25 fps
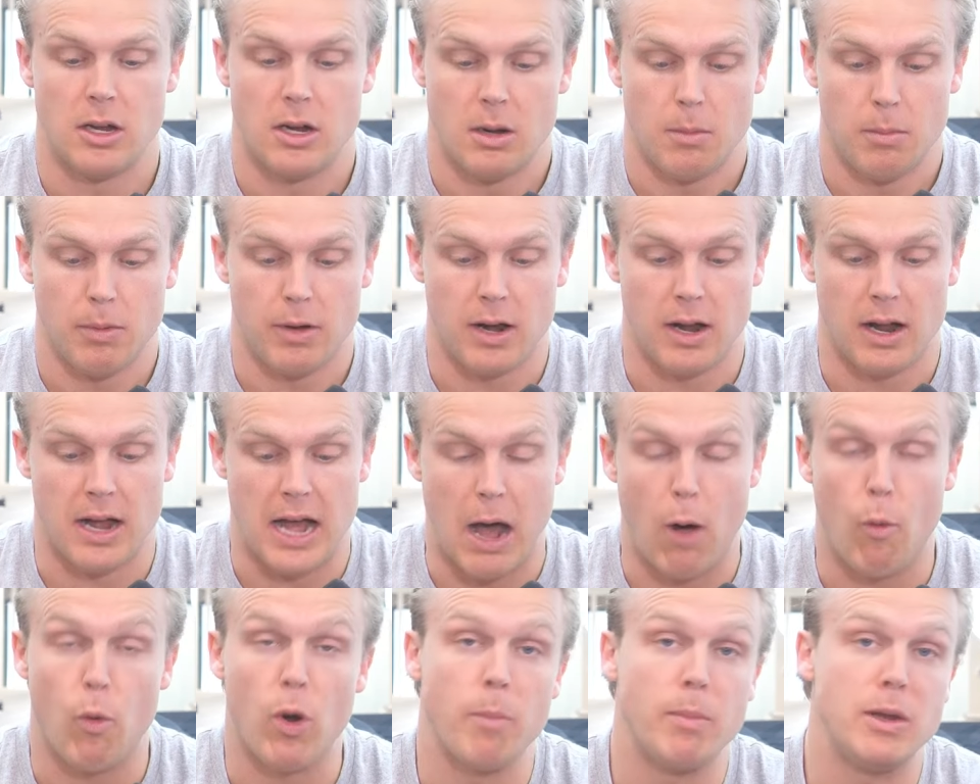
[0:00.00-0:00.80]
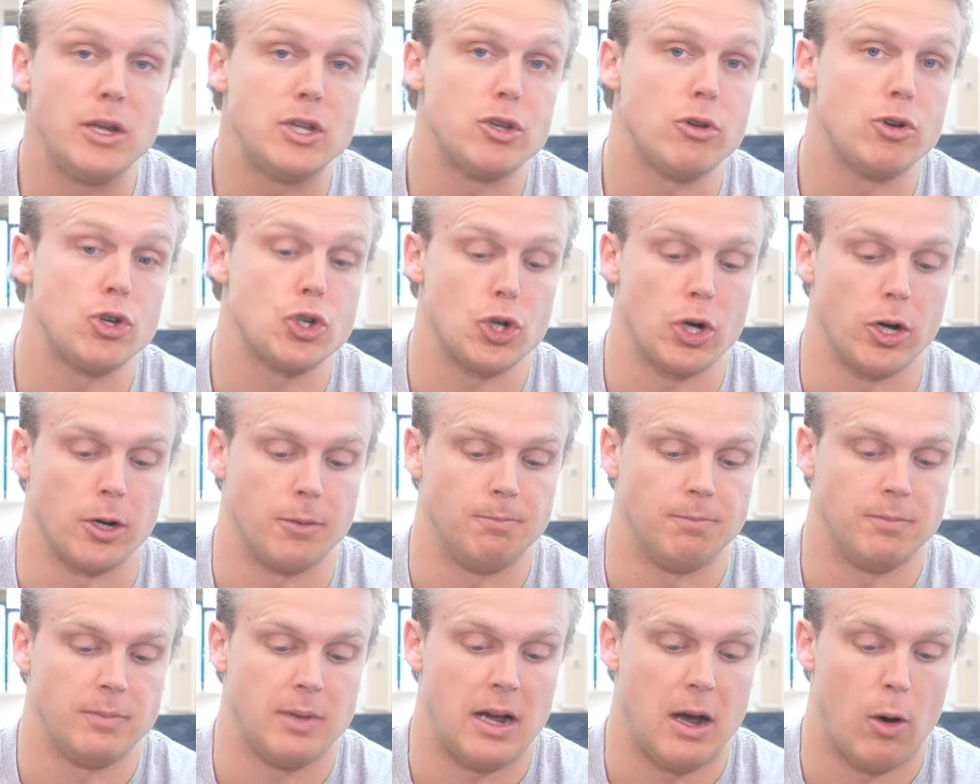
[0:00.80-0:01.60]
But uh, I wouldn't be so sure.
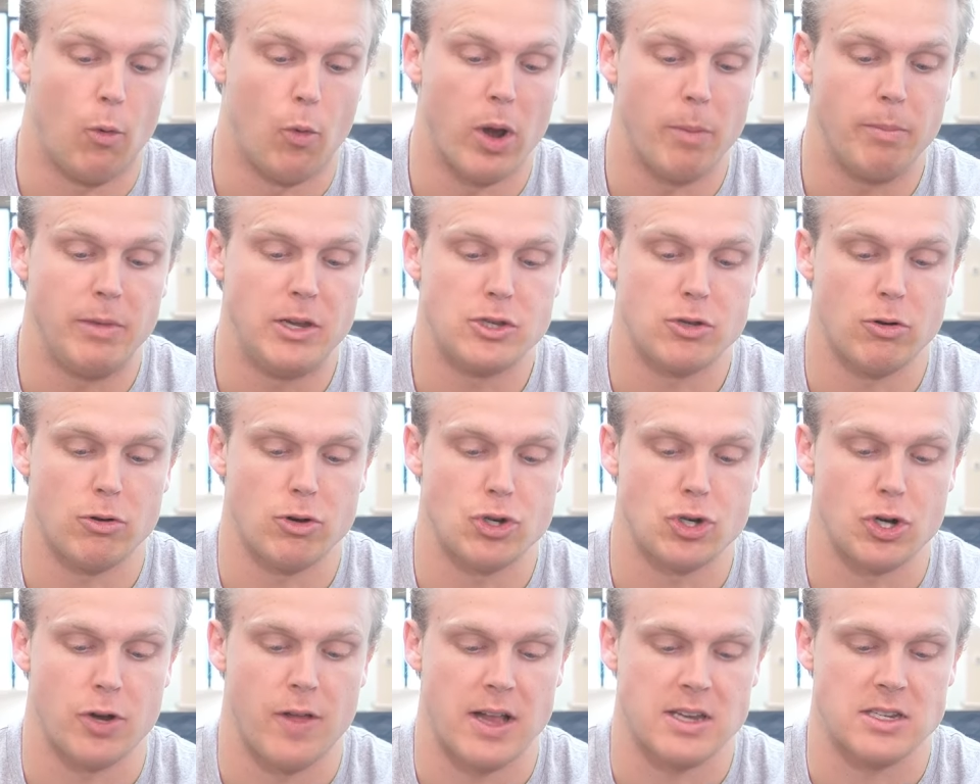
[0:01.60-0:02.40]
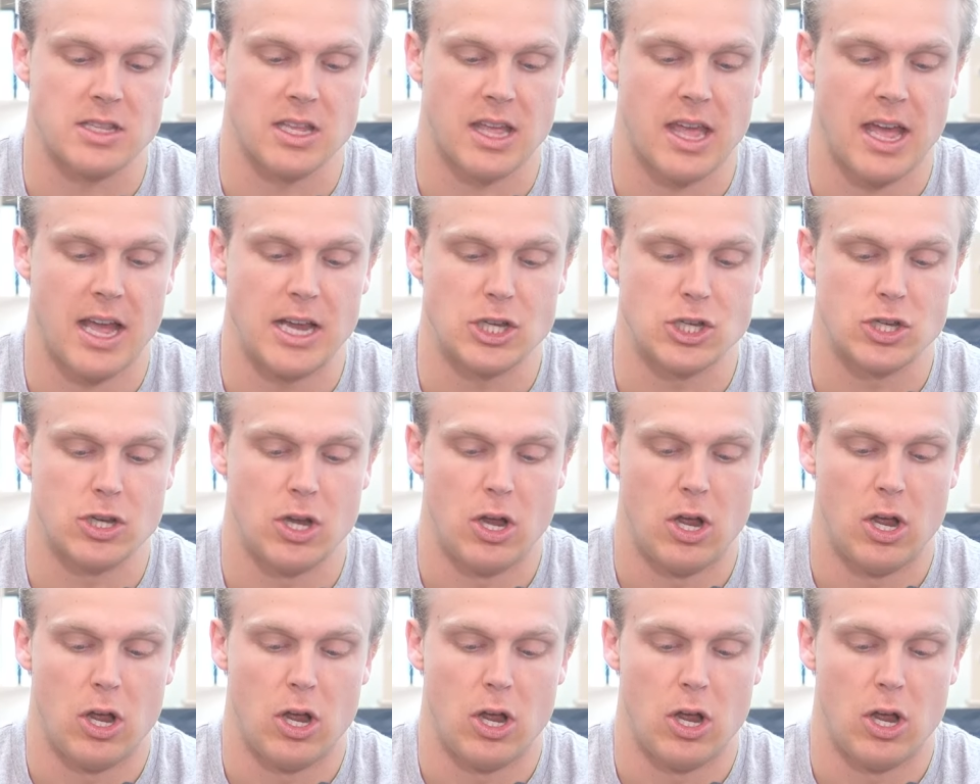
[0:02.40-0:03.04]
I wouldn't be so sure that's the case